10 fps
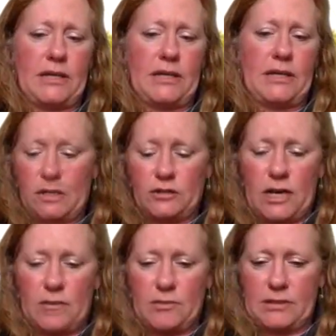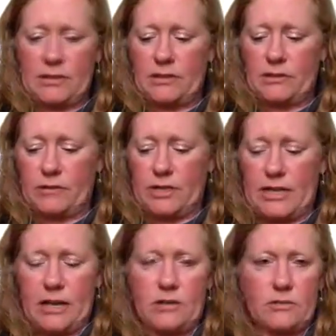agriculture applicator,
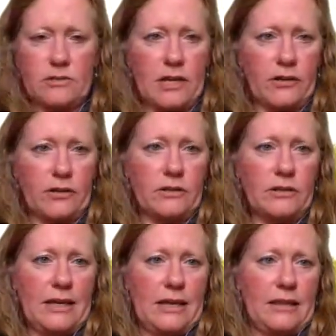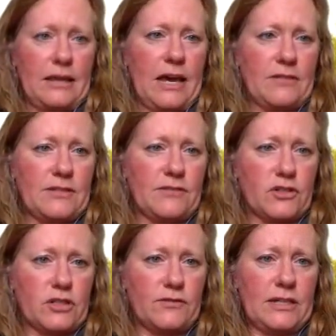greenhouse, aerial, they have different
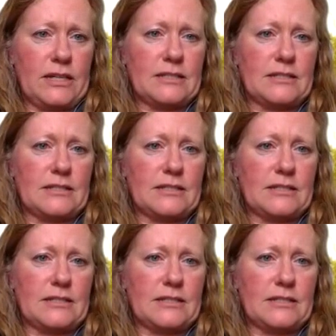certificates.